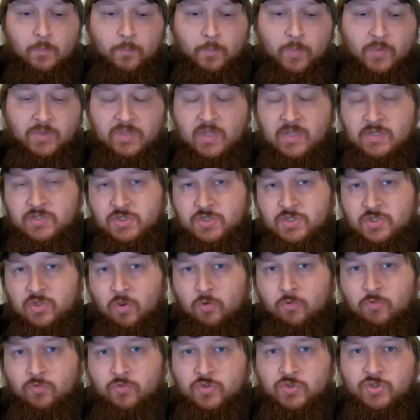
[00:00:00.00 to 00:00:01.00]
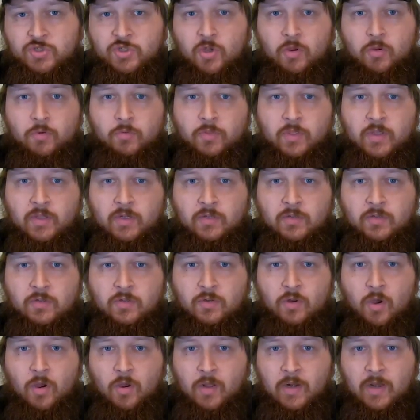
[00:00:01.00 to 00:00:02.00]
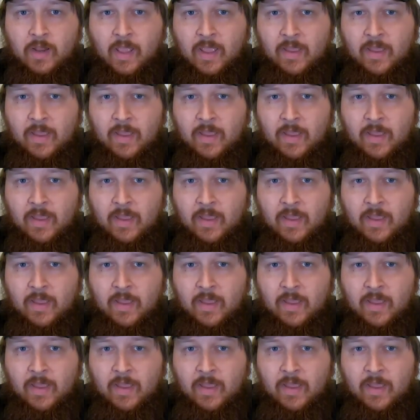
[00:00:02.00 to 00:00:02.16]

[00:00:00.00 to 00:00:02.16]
But that just goes to show that not